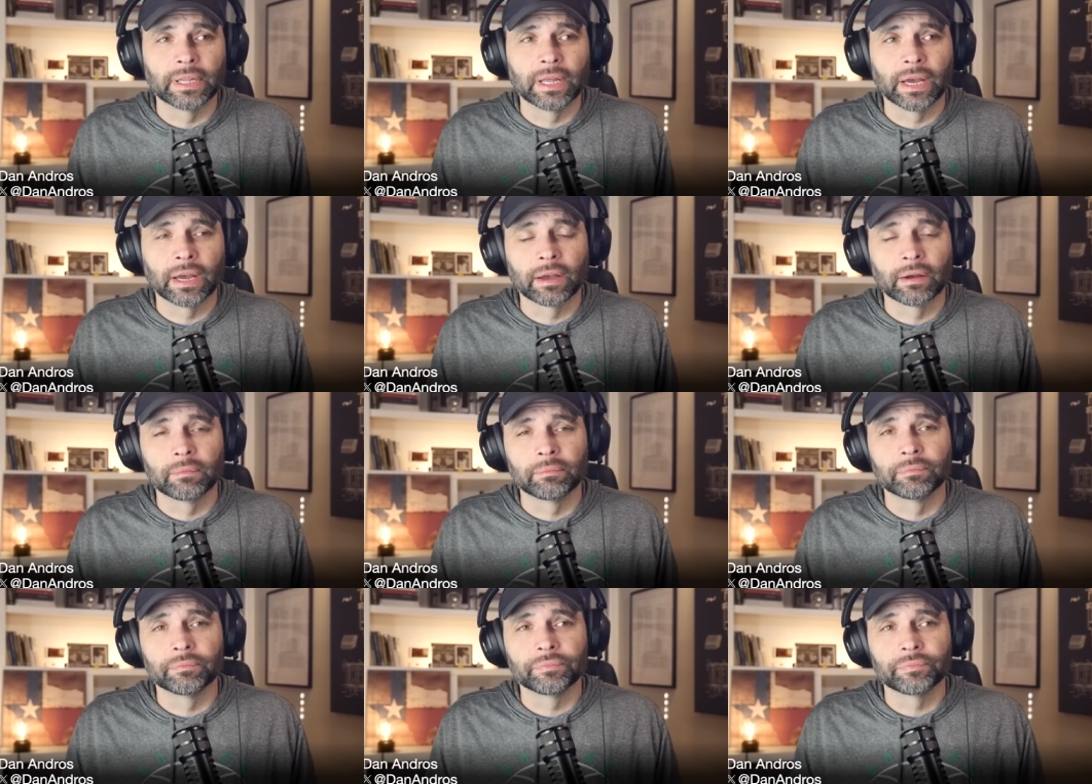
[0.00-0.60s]

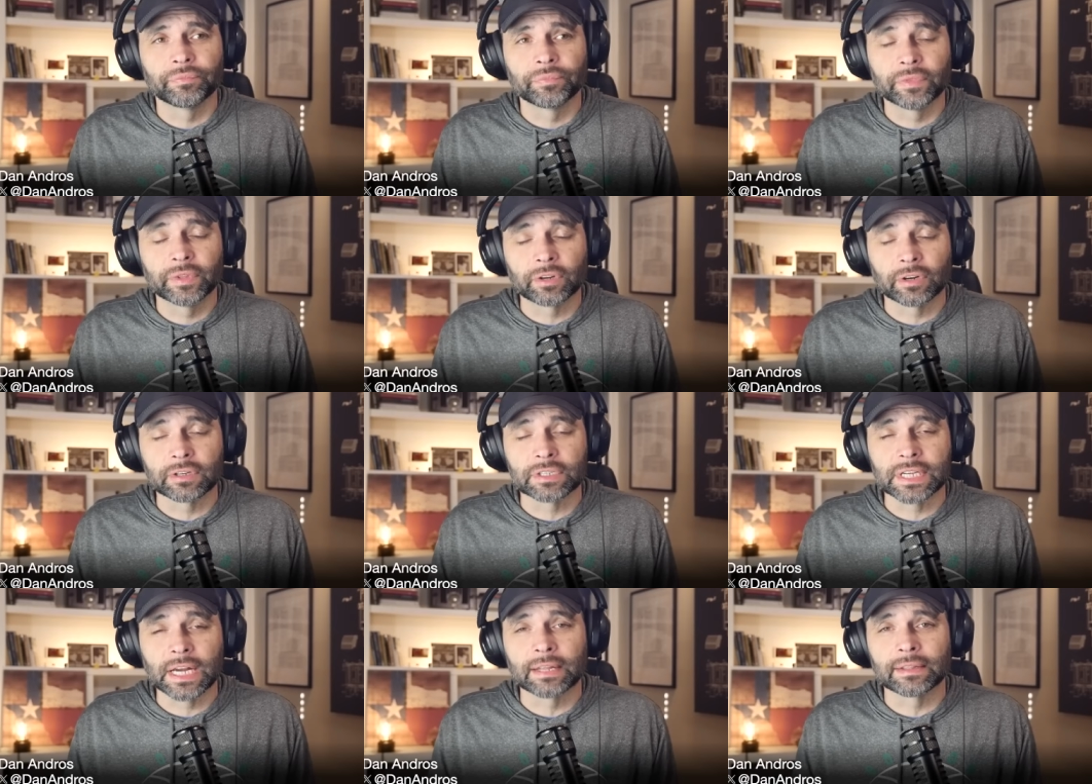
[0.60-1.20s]
Um,
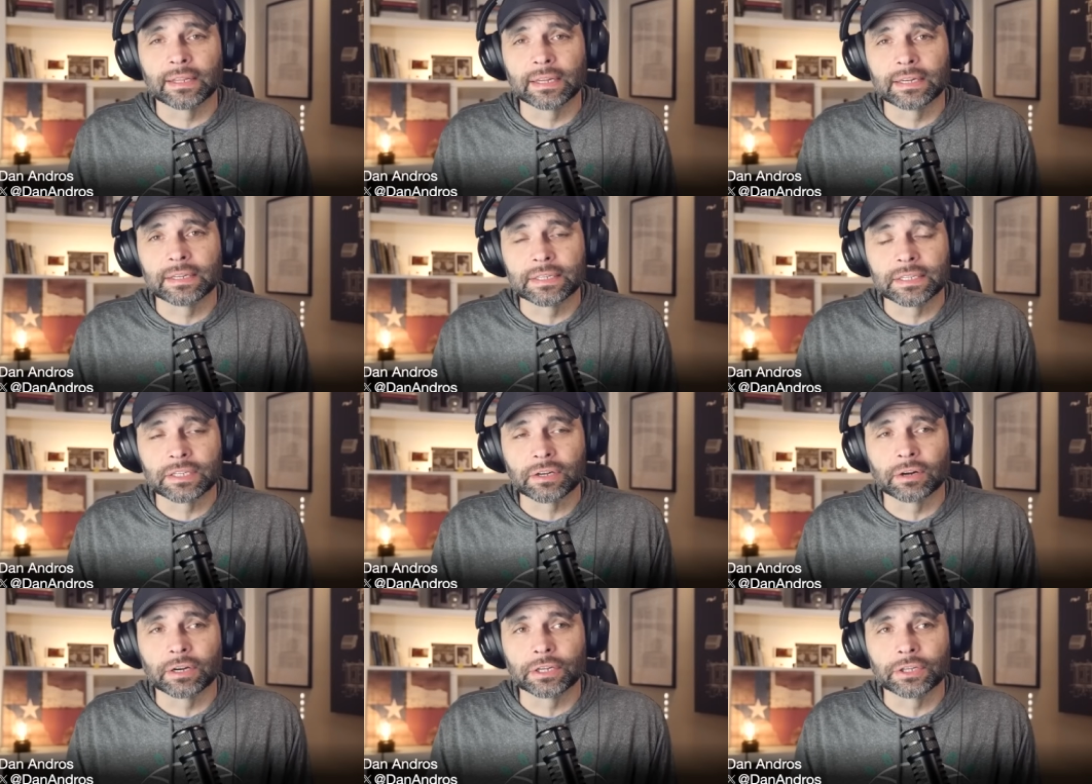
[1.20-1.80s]
Turns out they
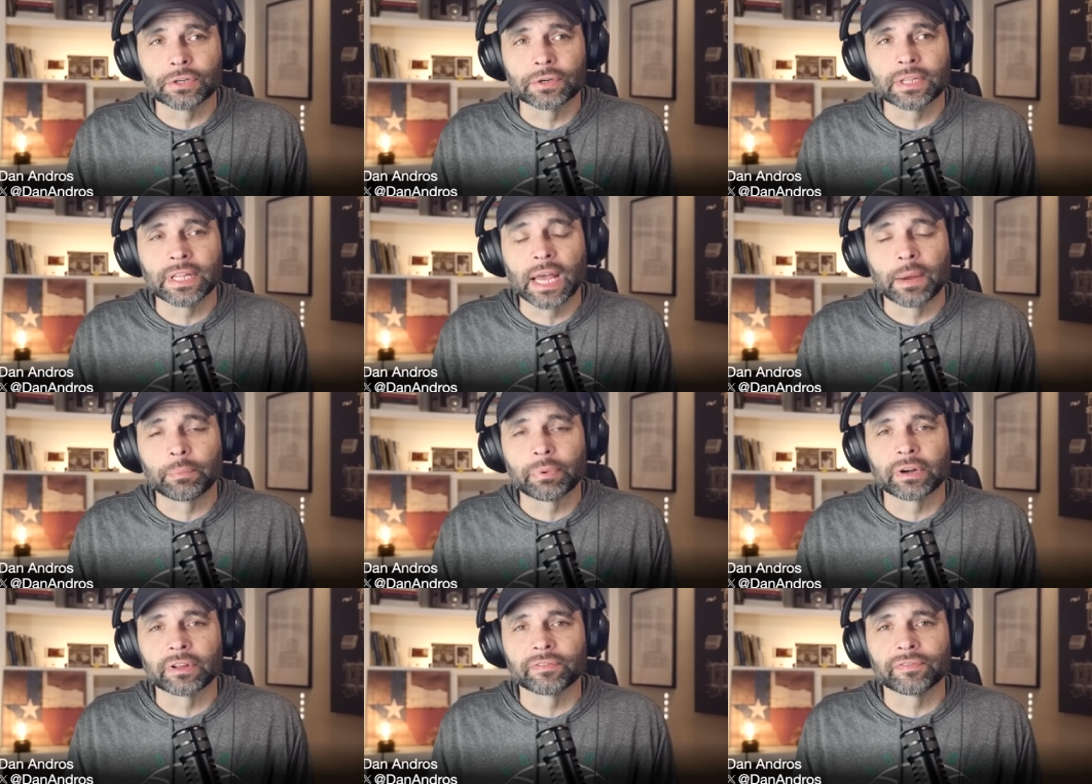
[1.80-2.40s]
started doing
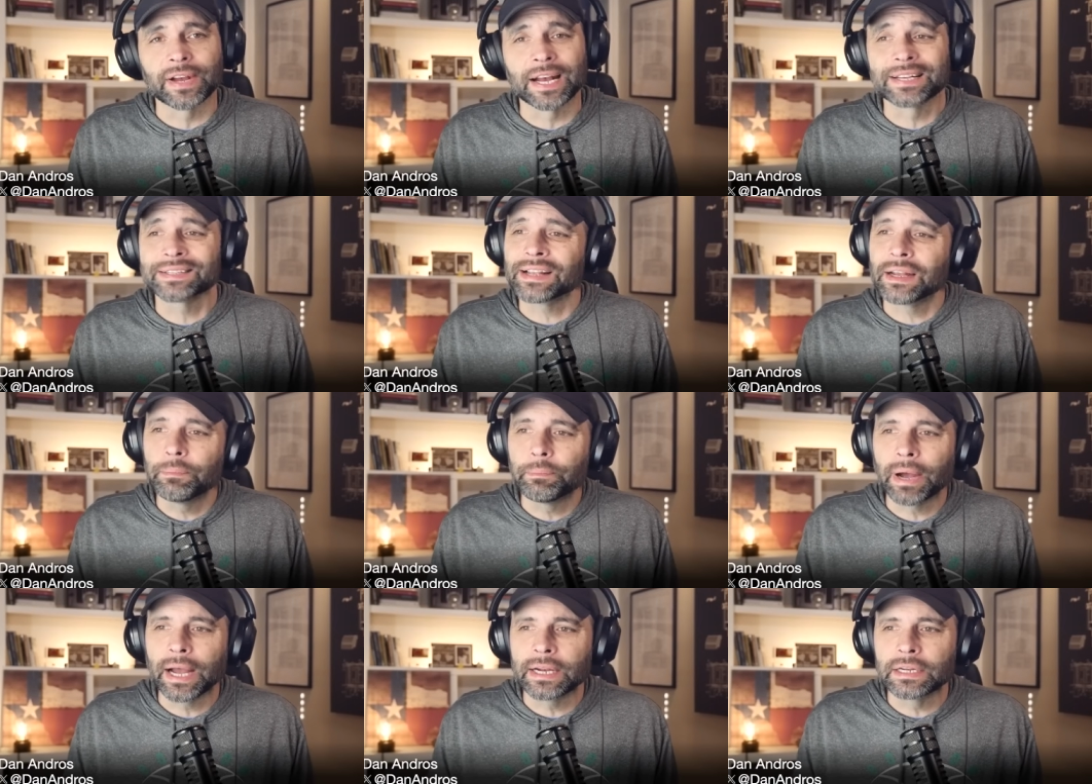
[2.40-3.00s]
that pretty fast.
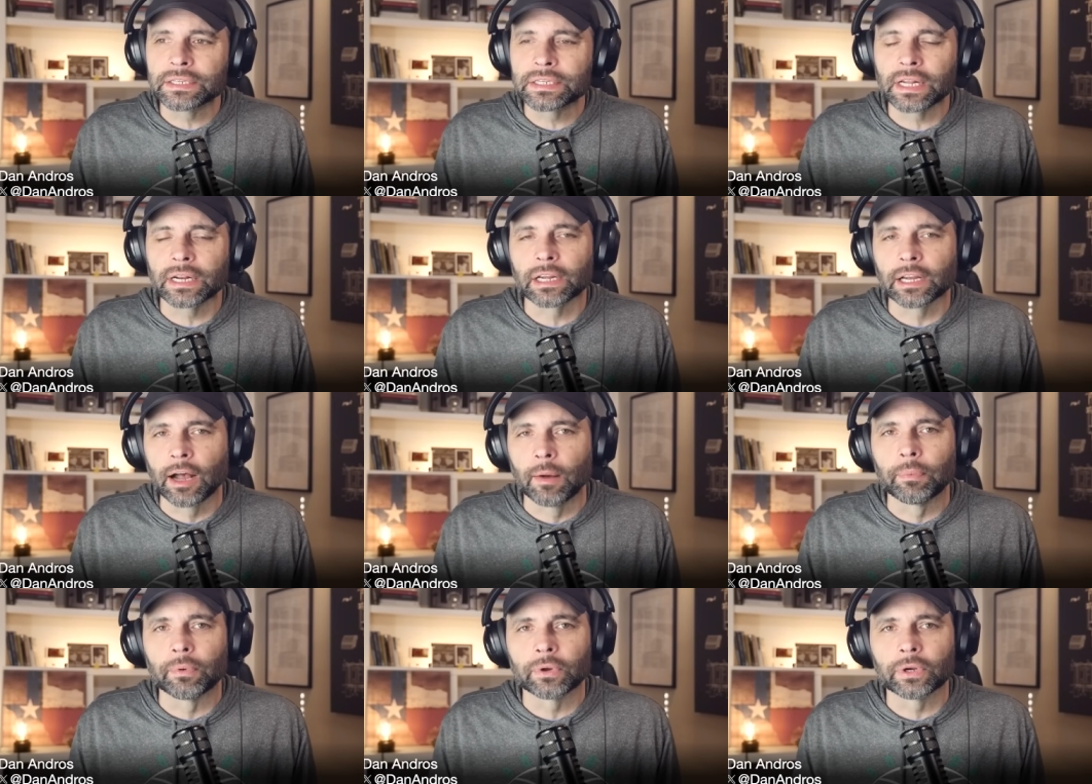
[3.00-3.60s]
And Biden said a
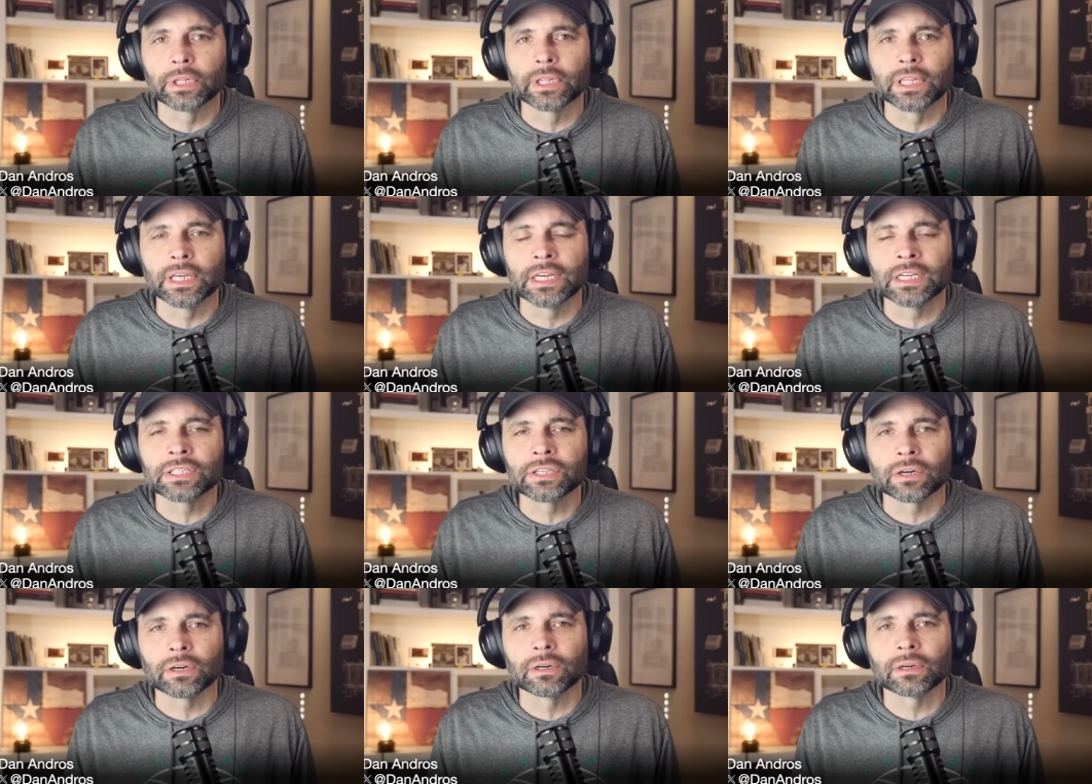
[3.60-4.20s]
couple good
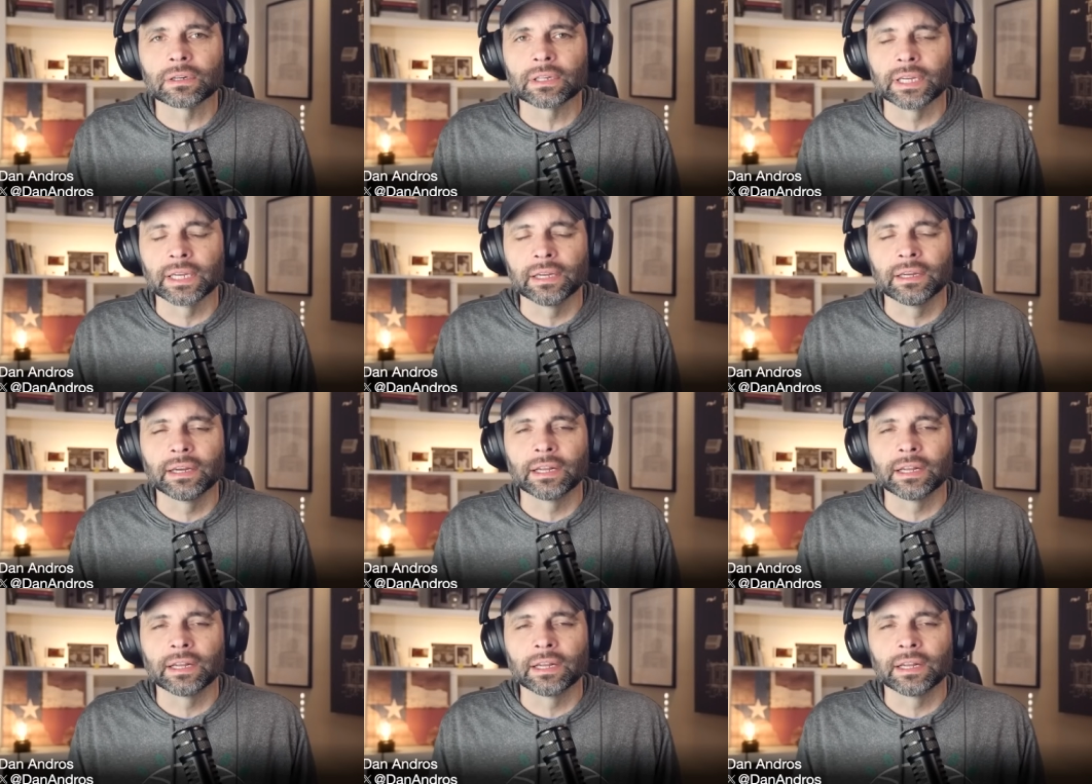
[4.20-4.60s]
things early.